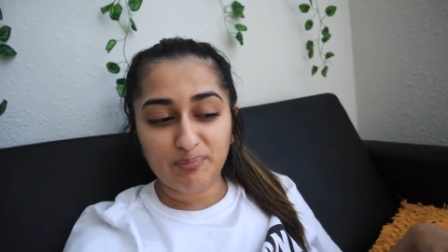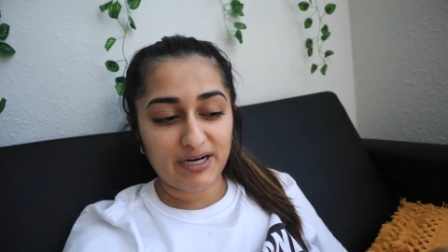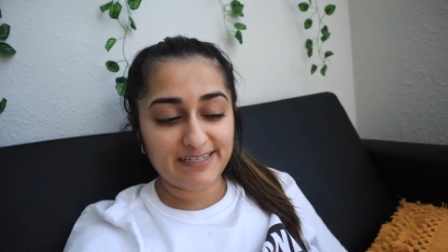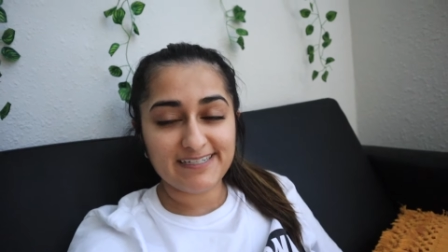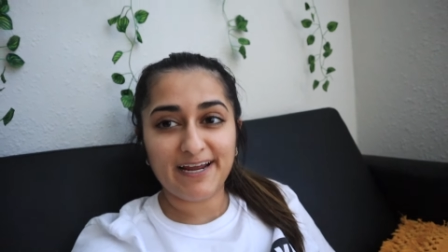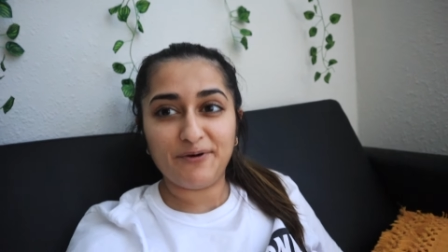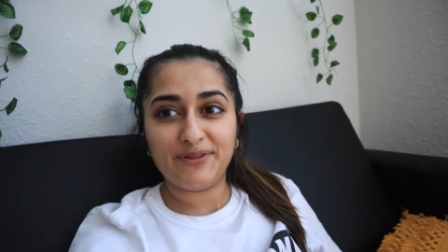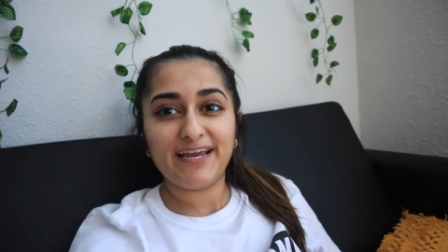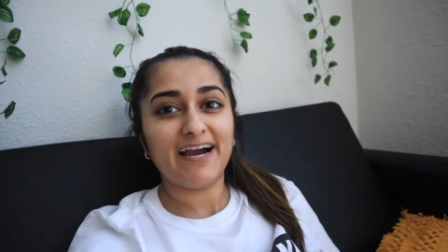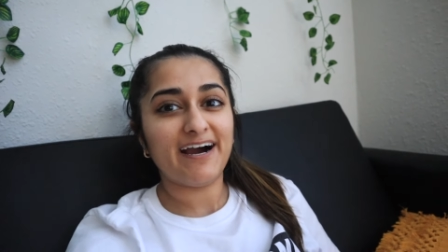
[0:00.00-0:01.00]
but I
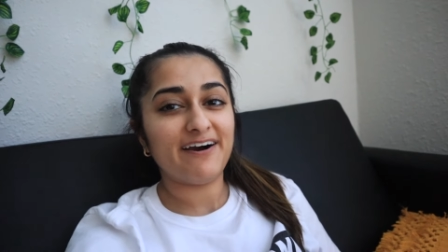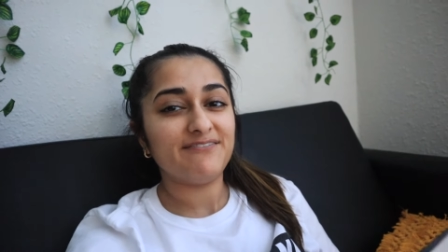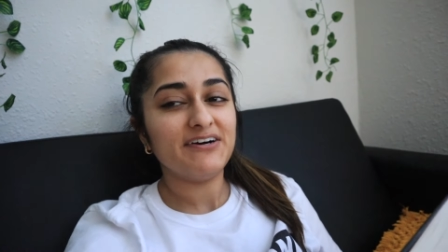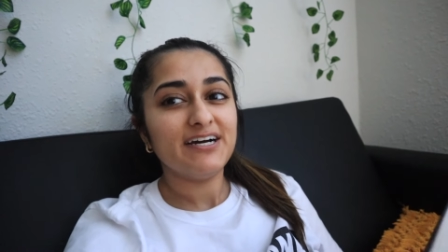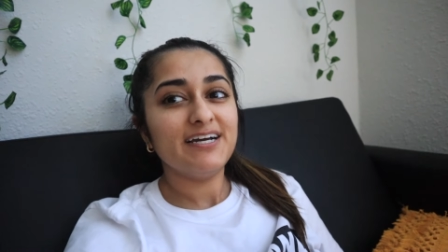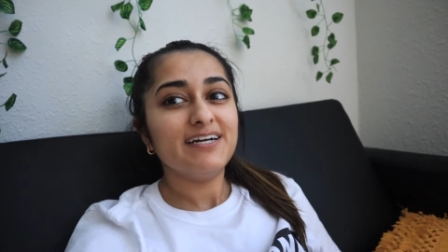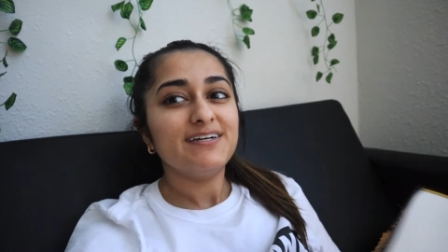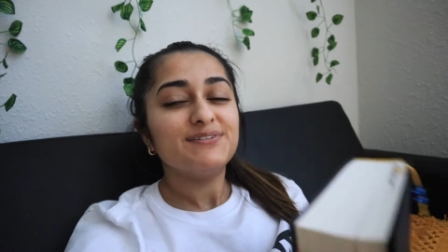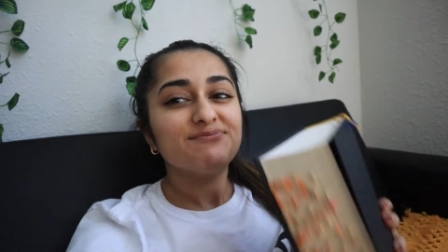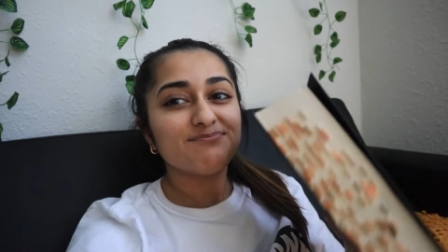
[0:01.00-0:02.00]
only have
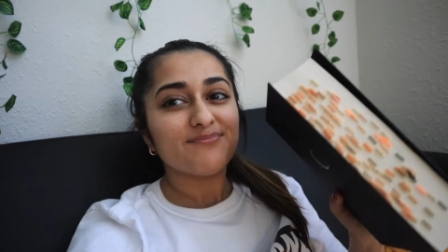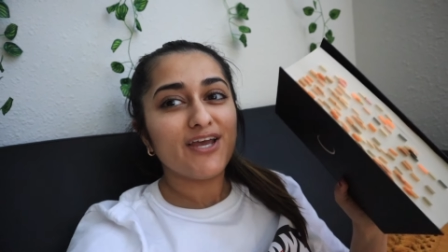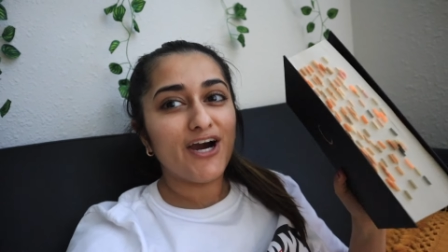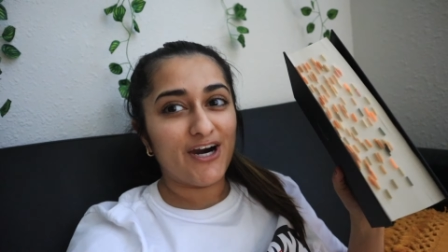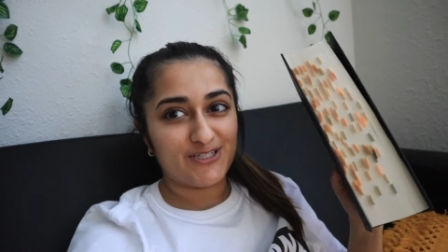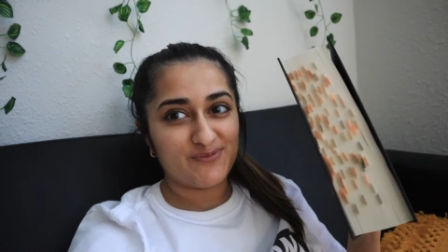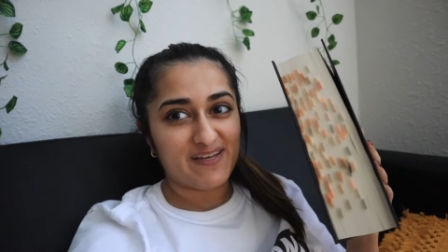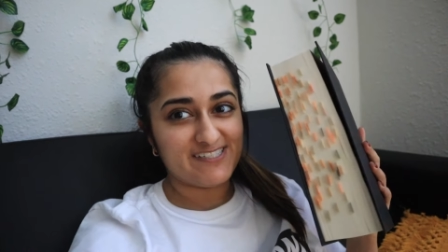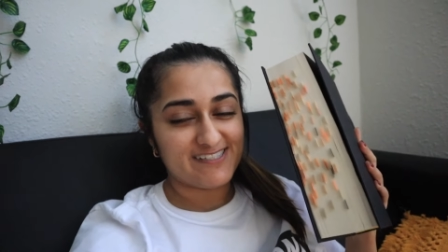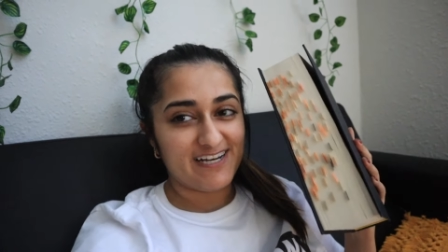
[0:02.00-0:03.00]
100
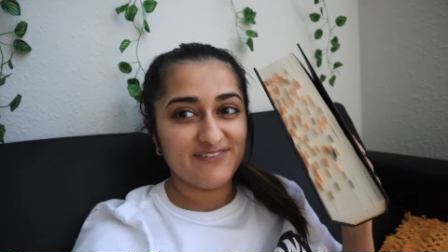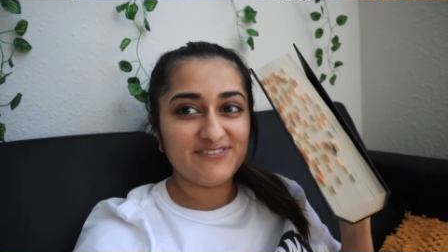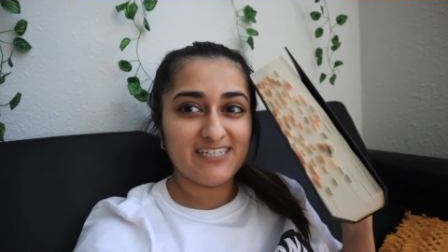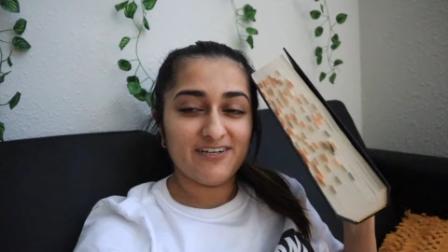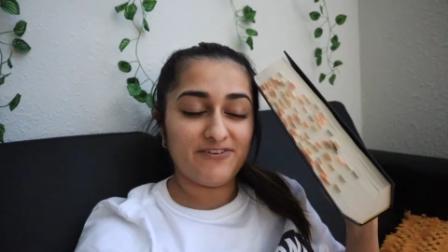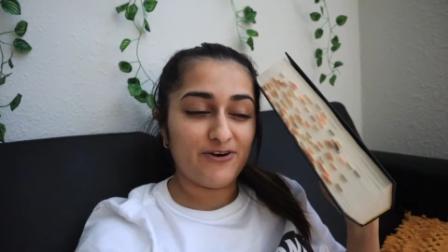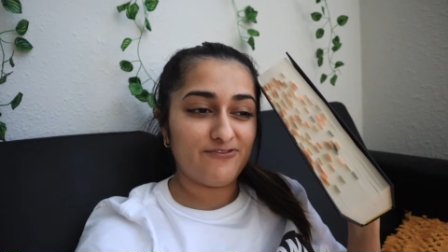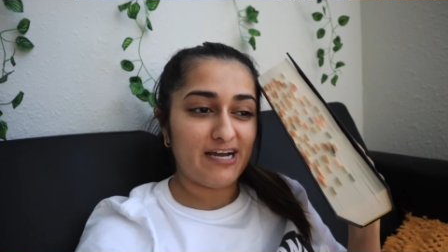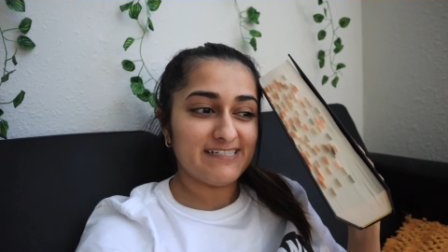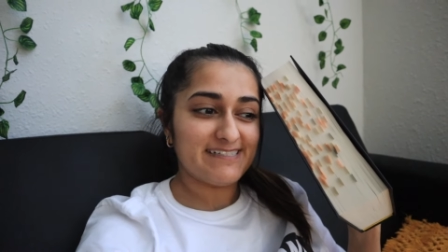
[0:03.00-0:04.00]
pages left of
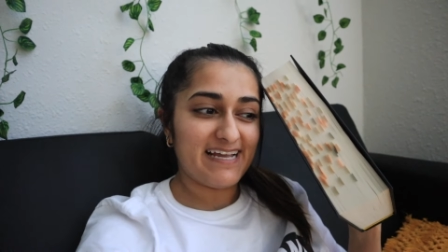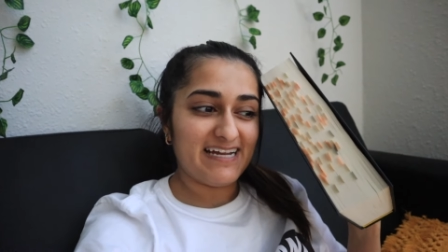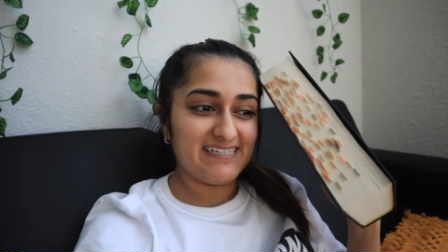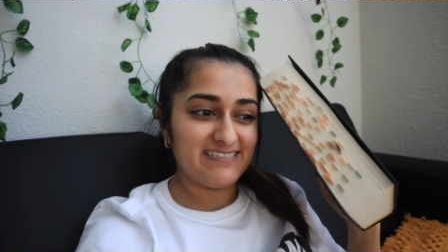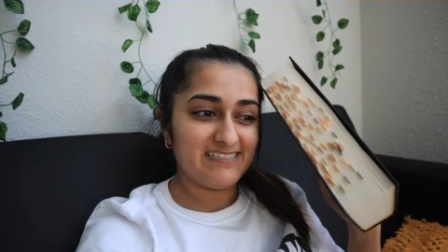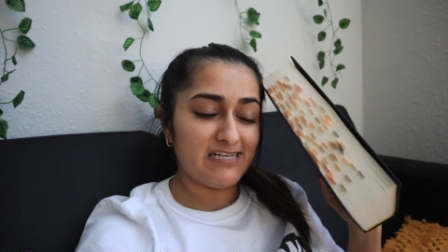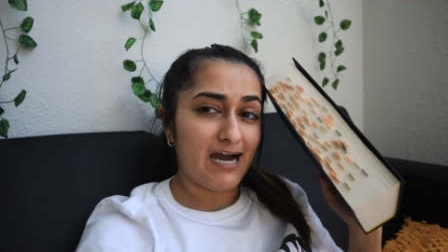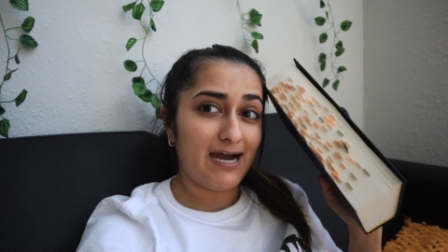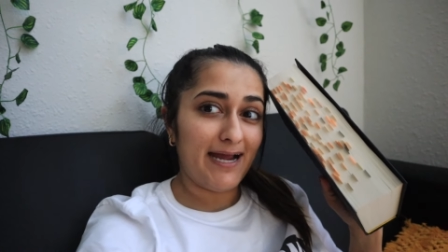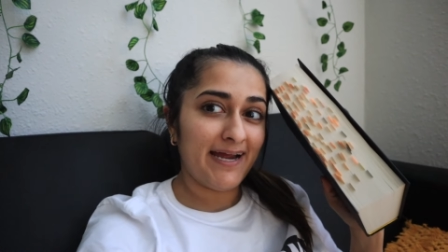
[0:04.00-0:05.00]
HOFAS, and
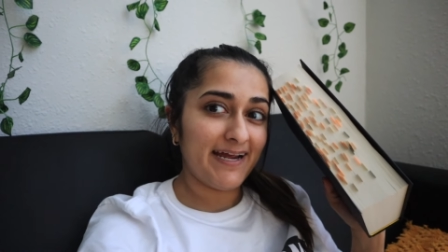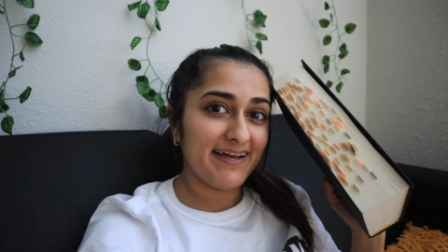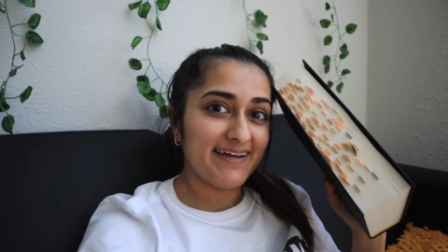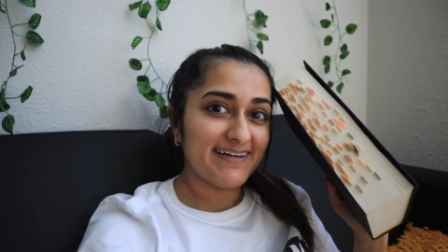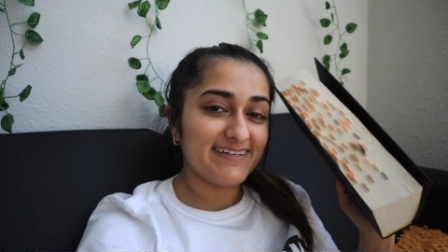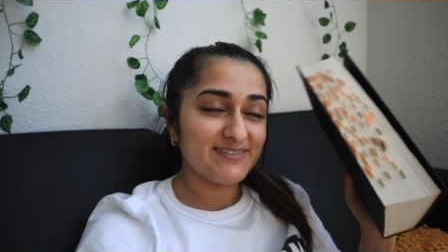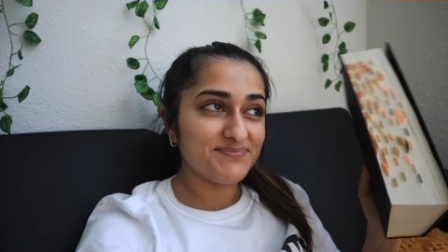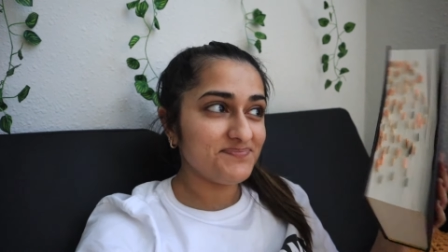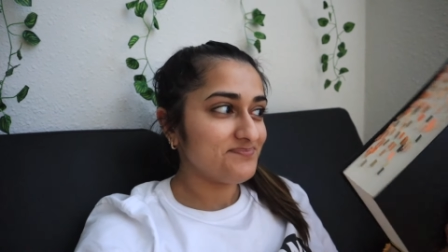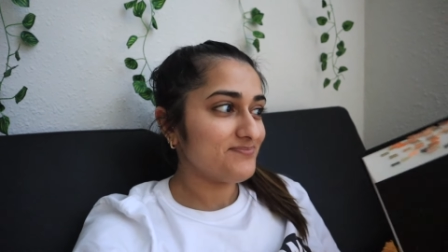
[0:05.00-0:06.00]
I
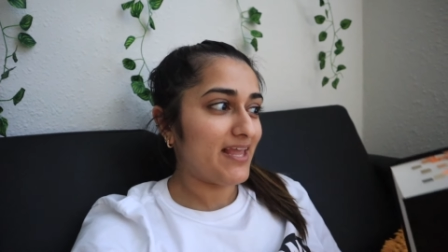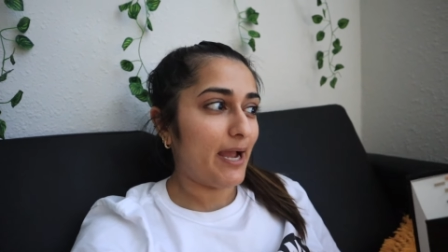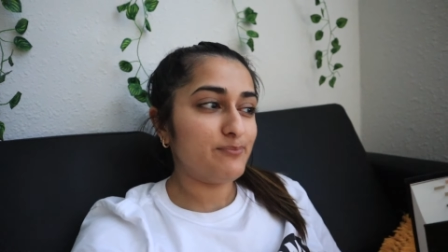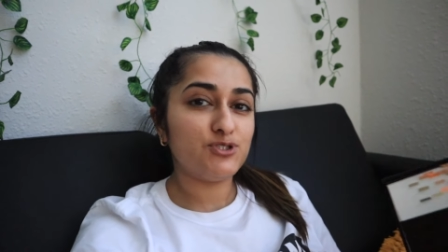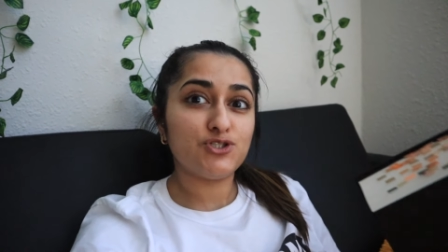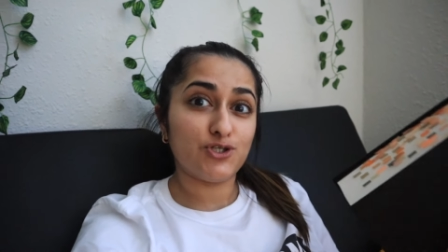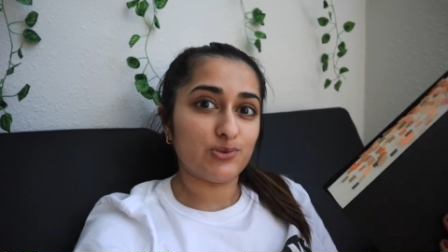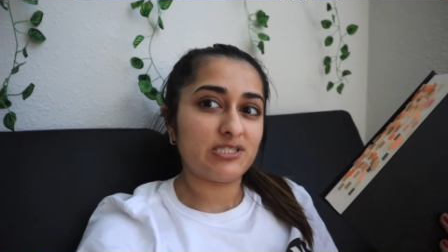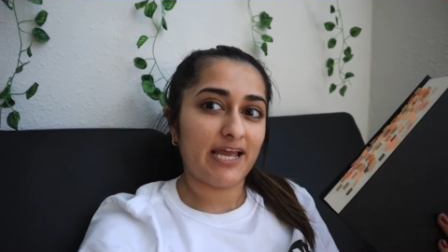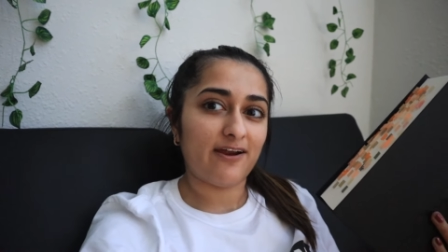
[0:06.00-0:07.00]
am
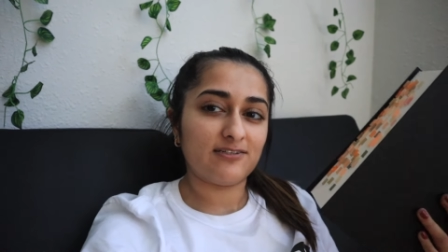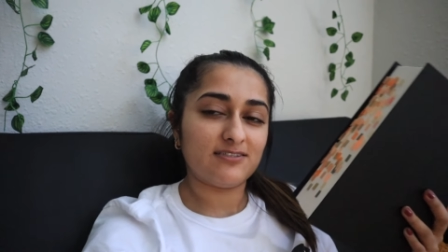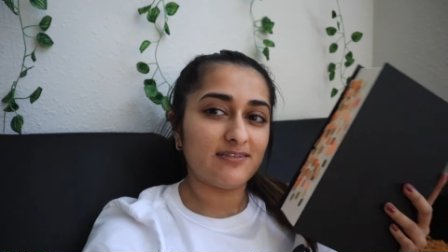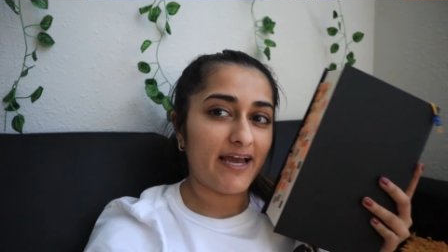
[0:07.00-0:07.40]
so scared.